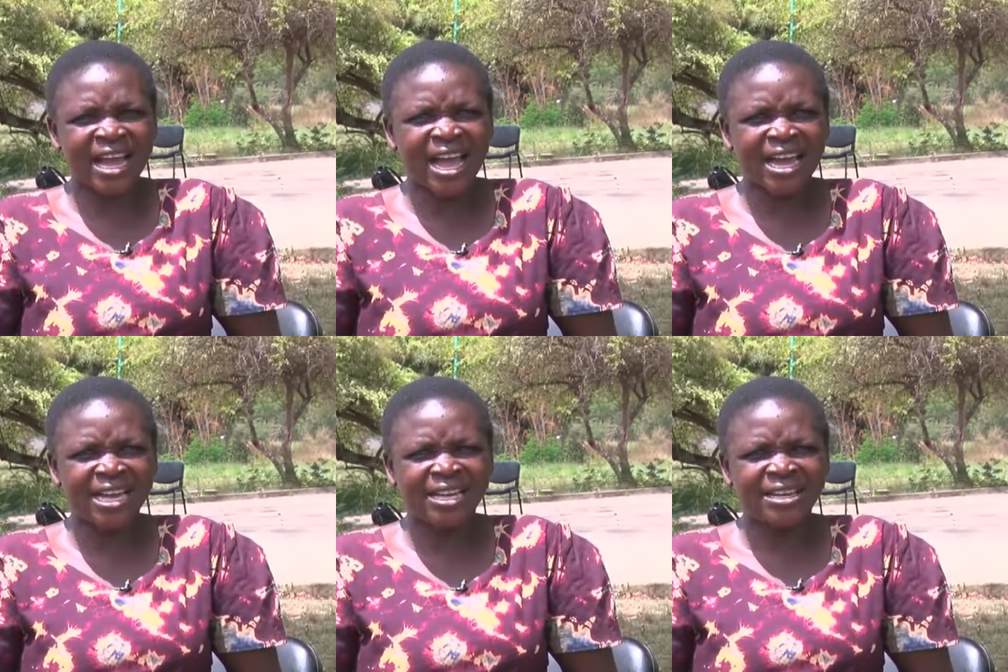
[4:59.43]

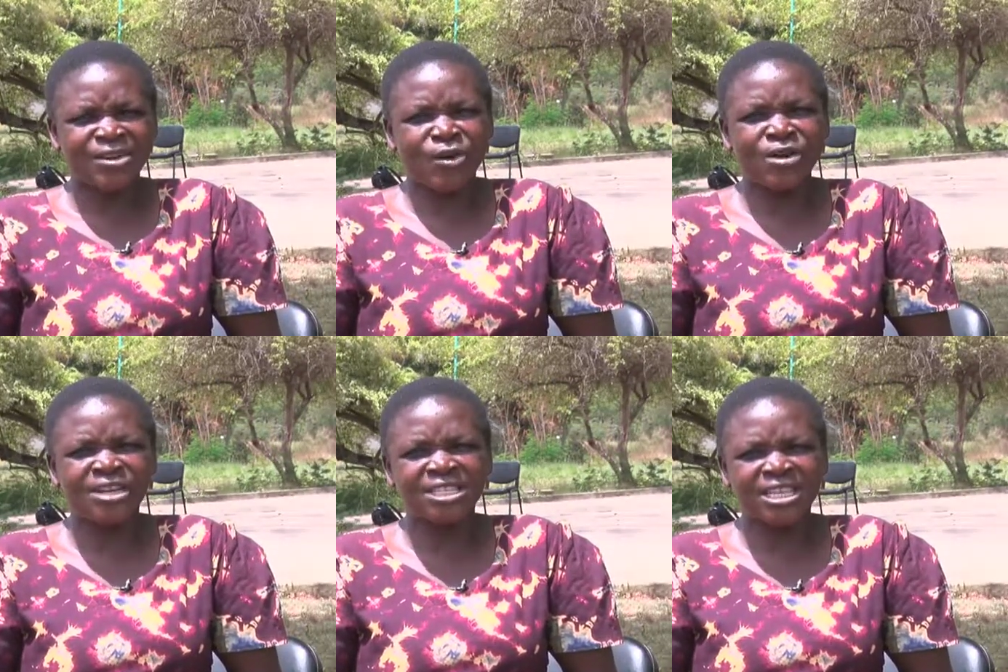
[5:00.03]
girl
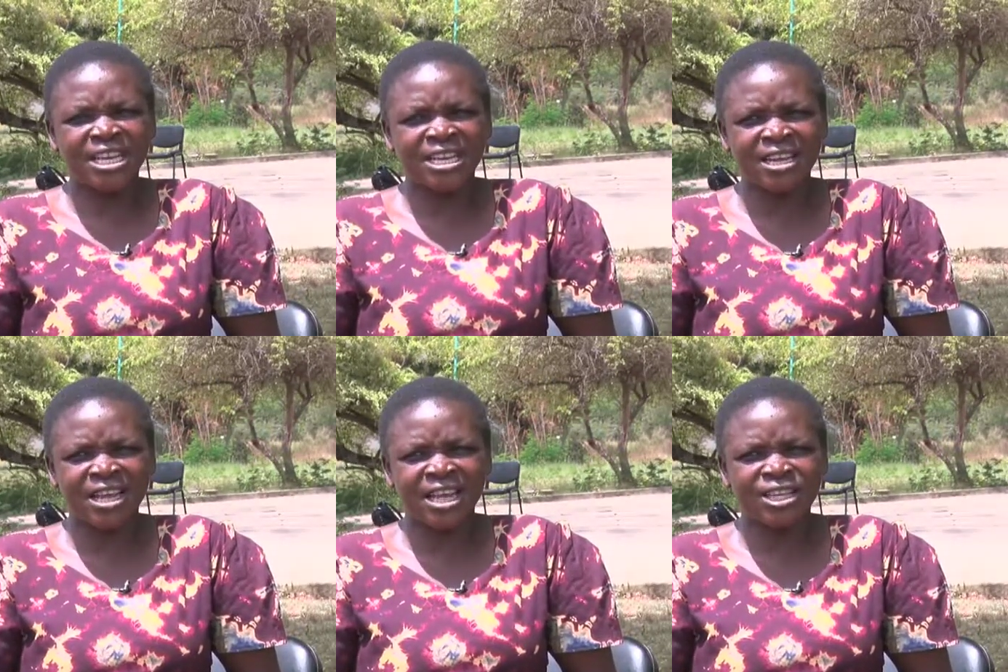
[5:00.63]
called
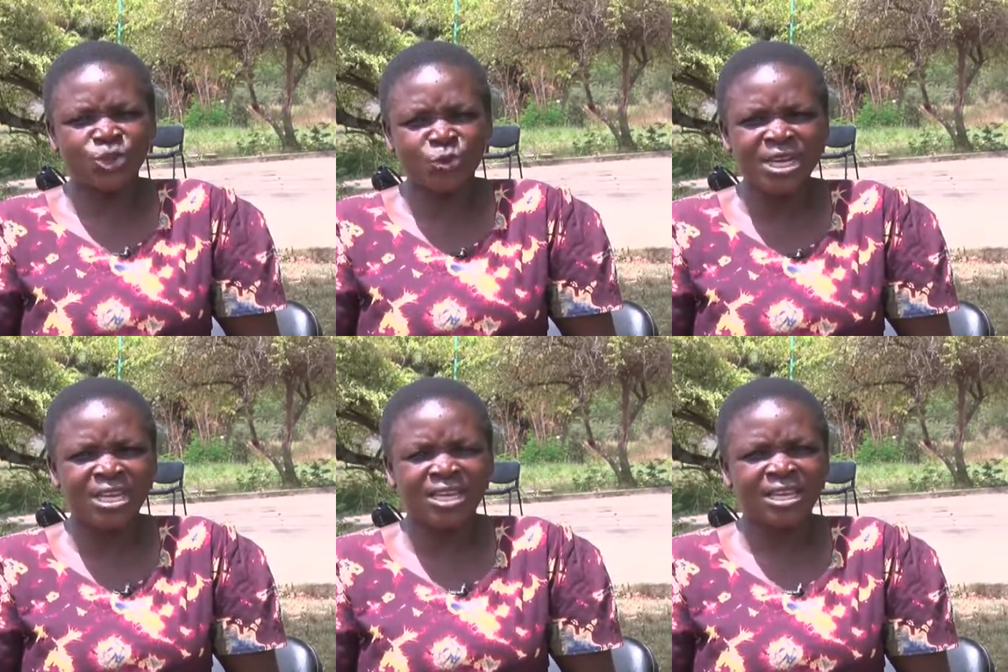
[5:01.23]

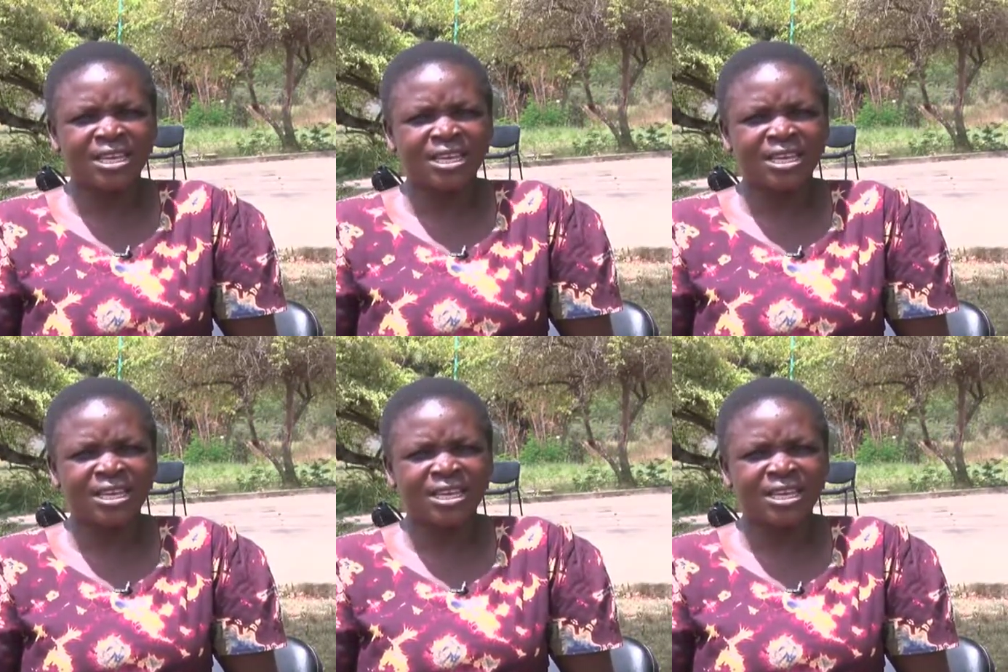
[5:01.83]
Sweeney.